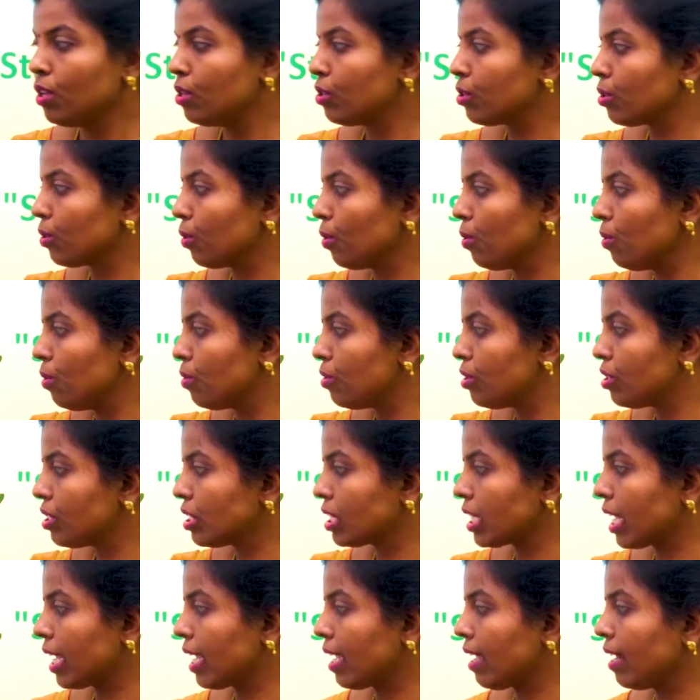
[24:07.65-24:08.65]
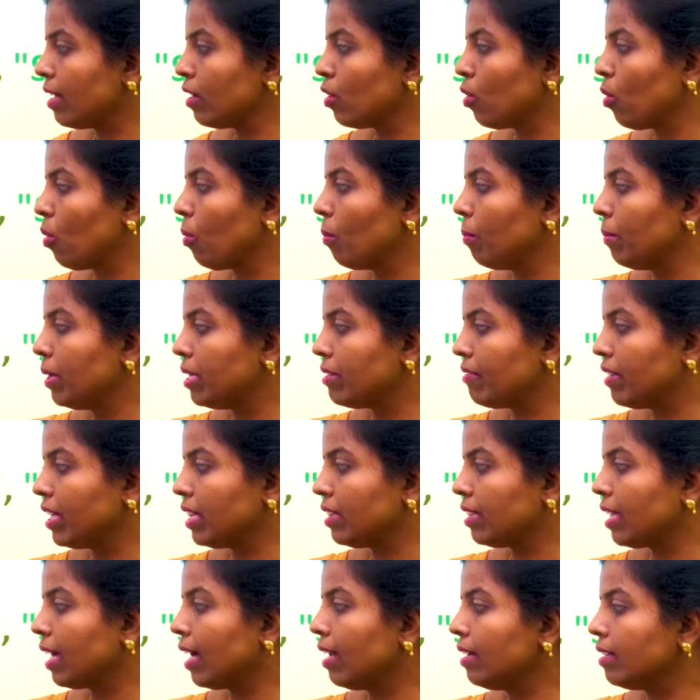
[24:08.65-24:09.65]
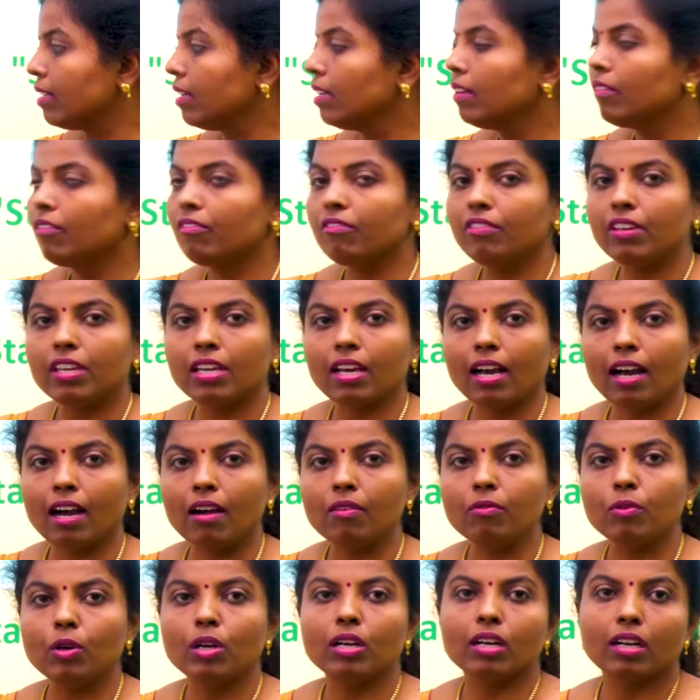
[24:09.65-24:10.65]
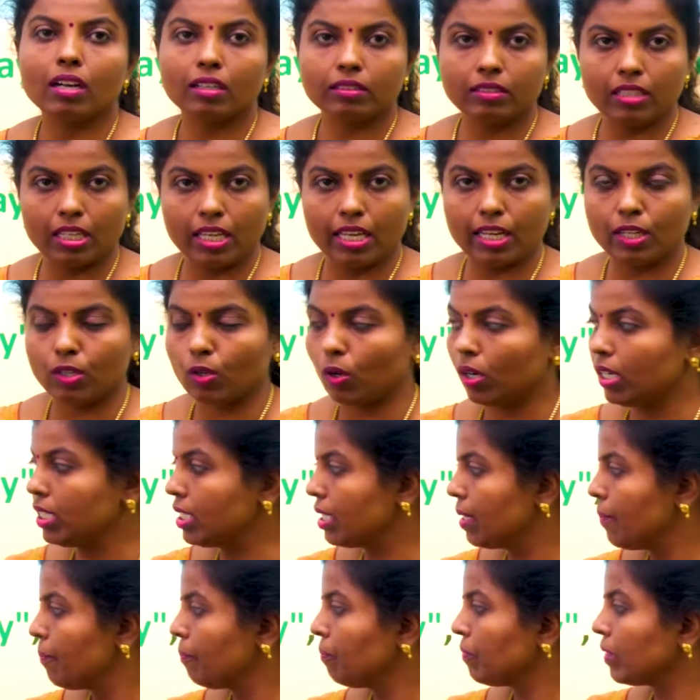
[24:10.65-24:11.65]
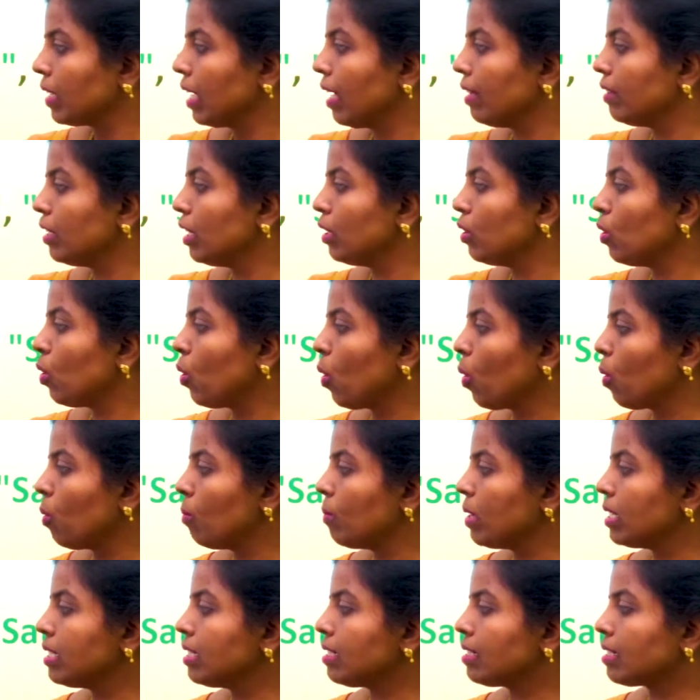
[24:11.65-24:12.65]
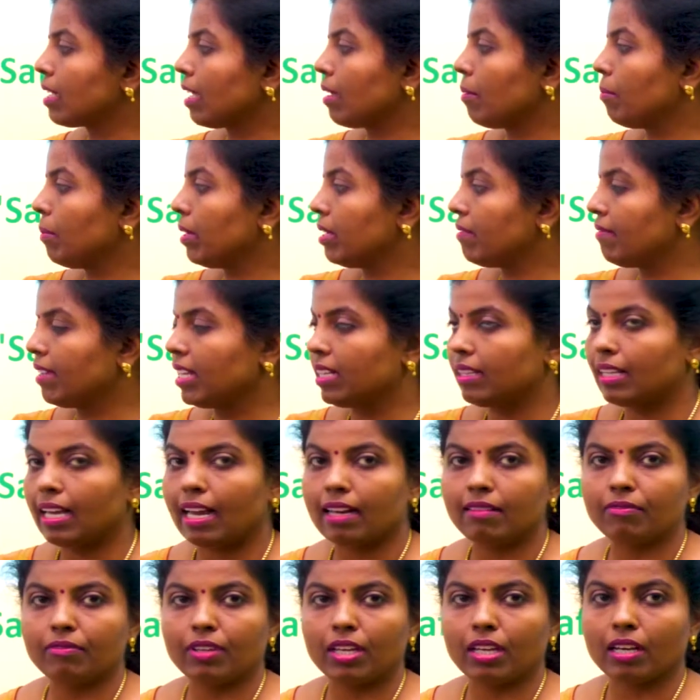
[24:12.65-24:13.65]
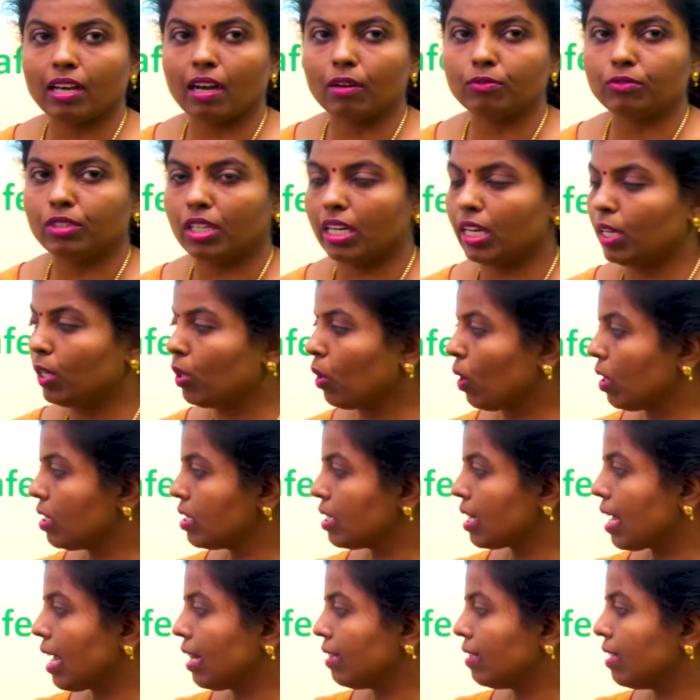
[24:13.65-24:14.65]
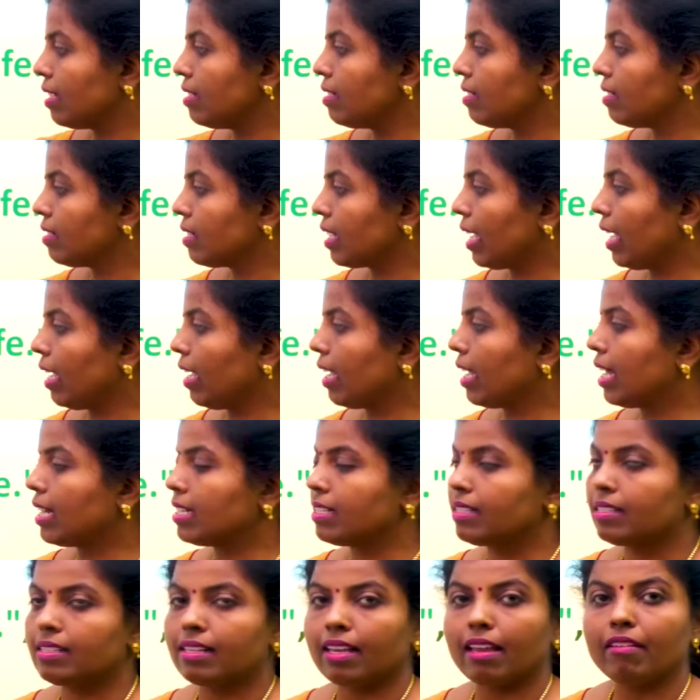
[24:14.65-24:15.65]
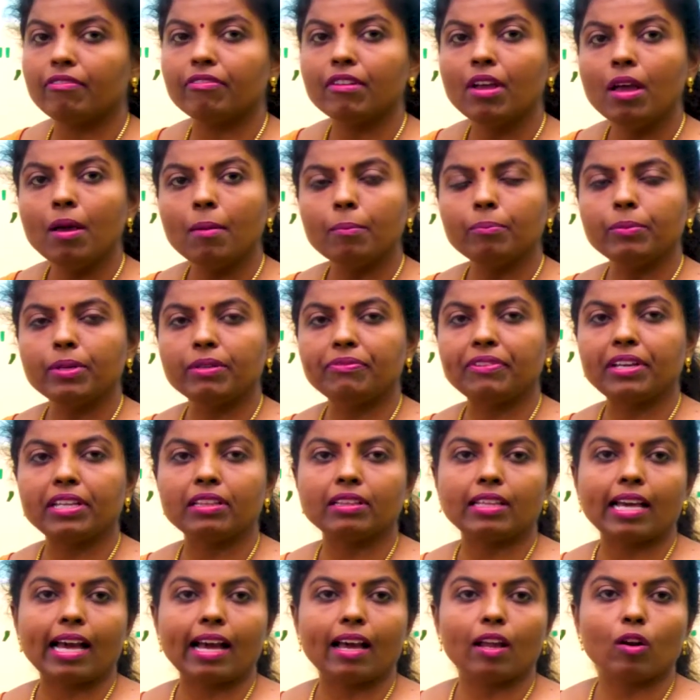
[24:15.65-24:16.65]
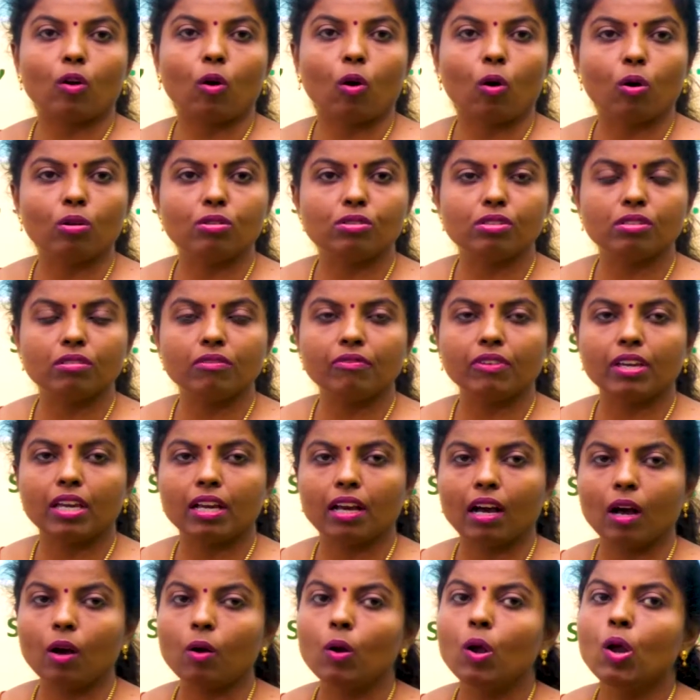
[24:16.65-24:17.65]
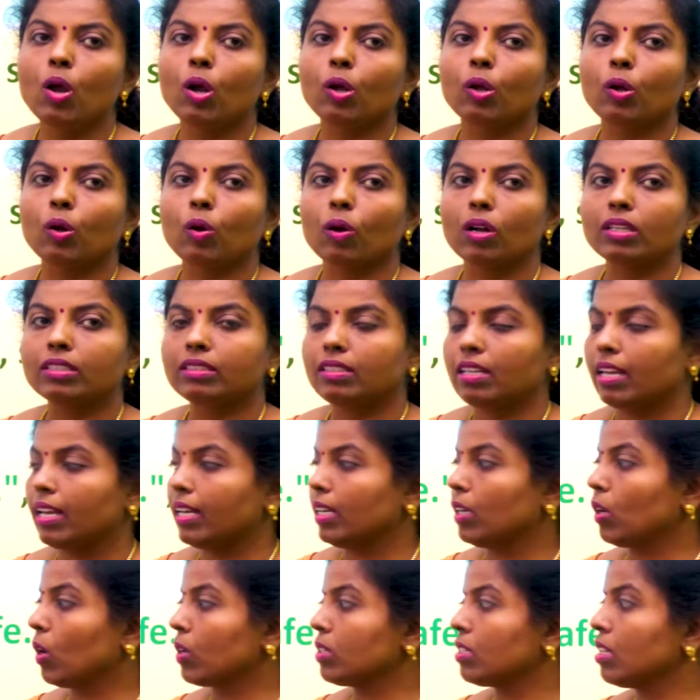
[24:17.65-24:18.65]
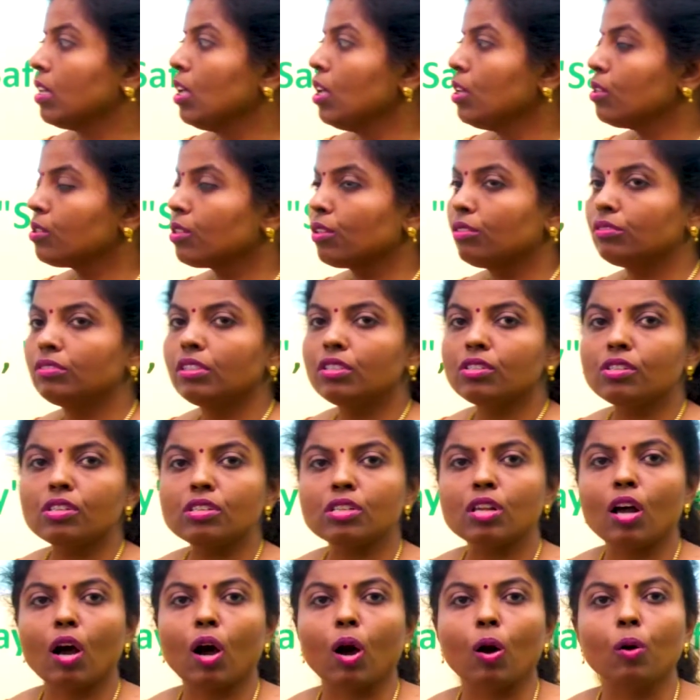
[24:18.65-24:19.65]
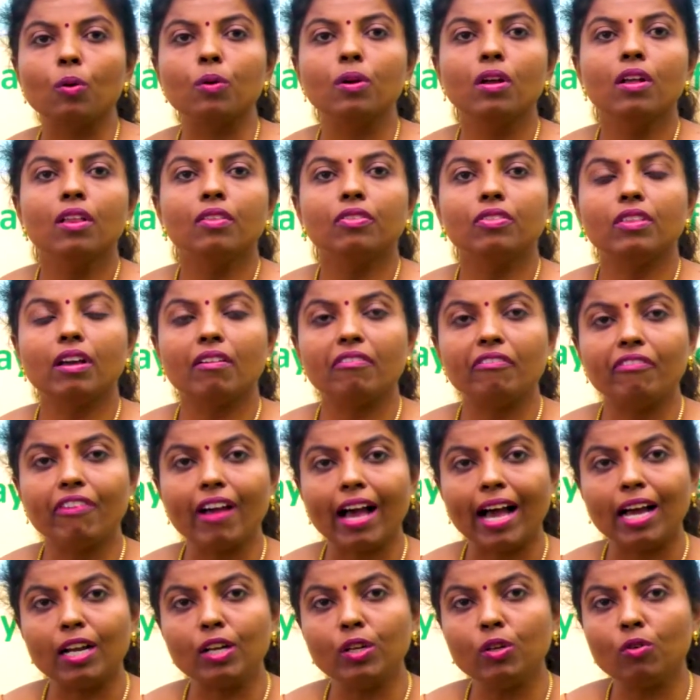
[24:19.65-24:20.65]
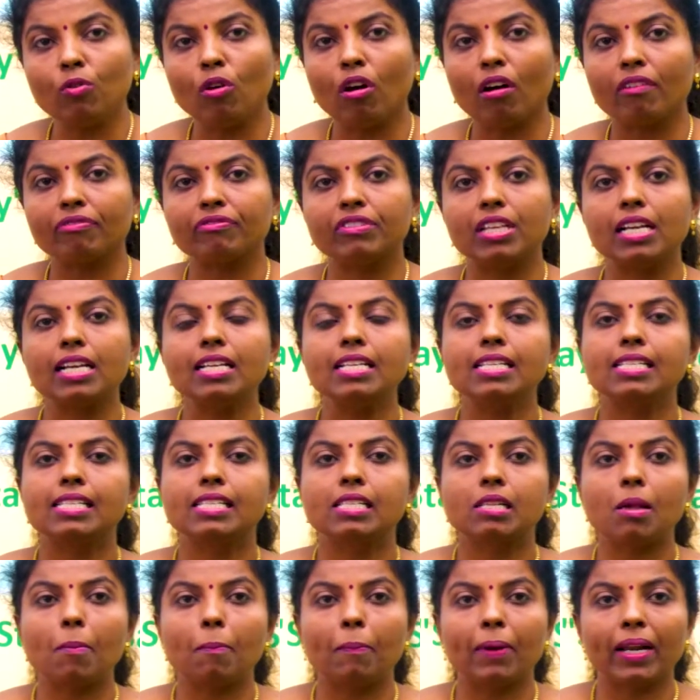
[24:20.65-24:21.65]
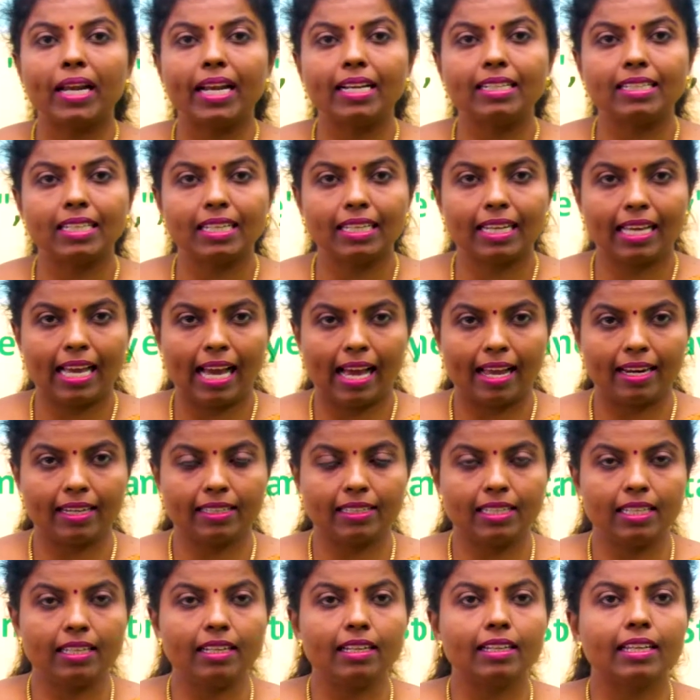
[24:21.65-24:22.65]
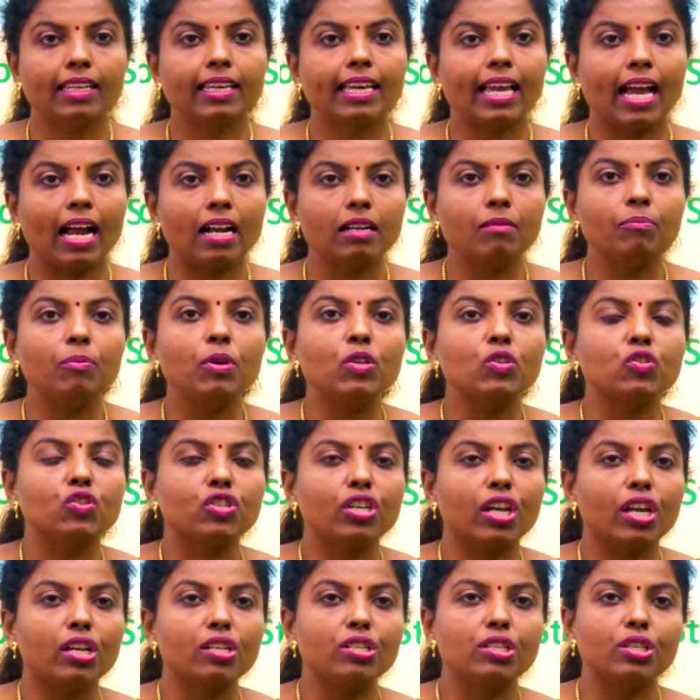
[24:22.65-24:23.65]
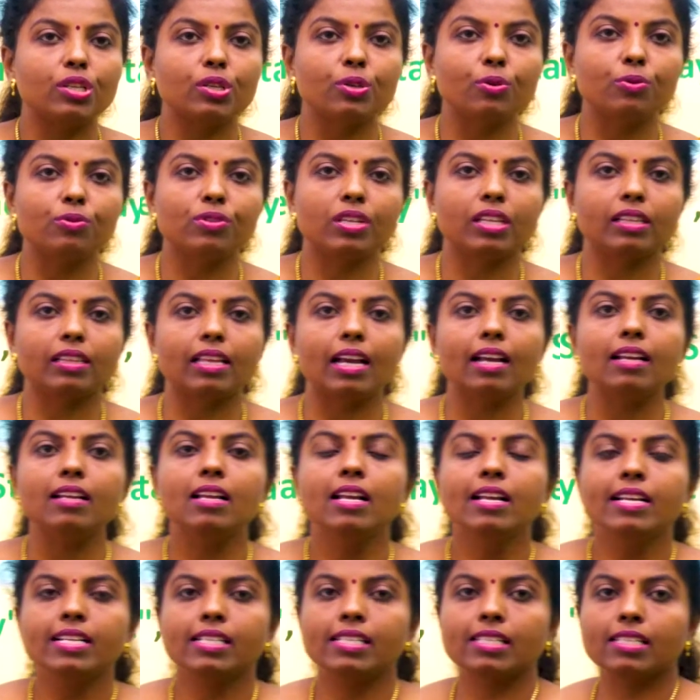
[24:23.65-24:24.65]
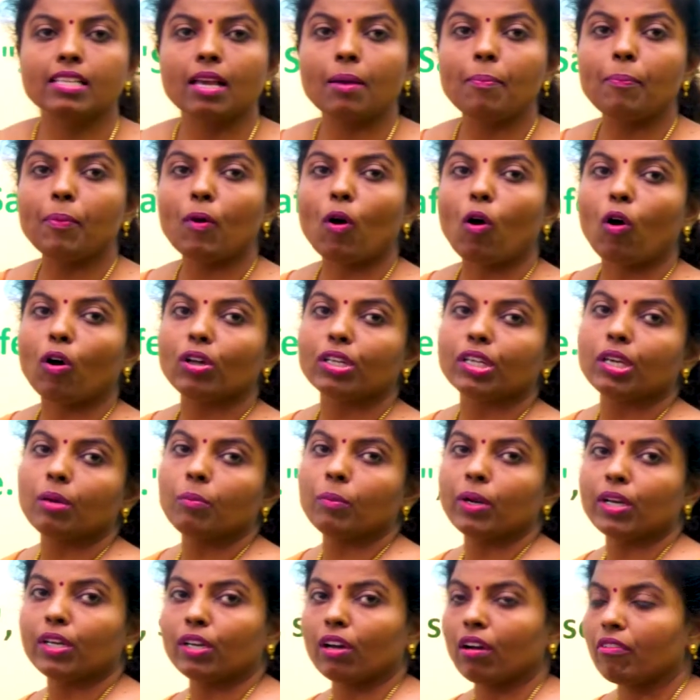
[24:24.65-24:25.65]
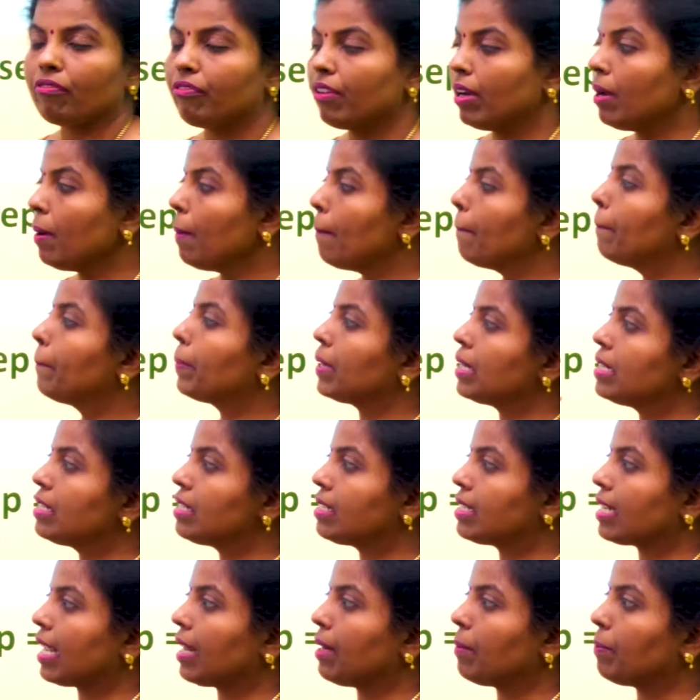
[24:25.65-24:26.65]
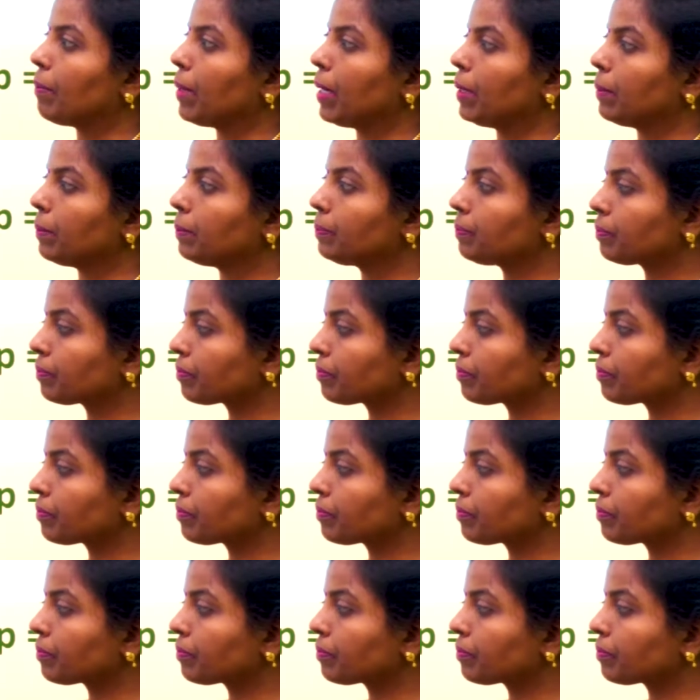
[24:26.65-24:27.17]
So stay and home, between that we have 3 dots, and then home and stay, between that we have 3 dots, and then stay and safe, between that also we have got 3 dots. So this is how the value of the separator character can be changed using the sep argument of a print statement.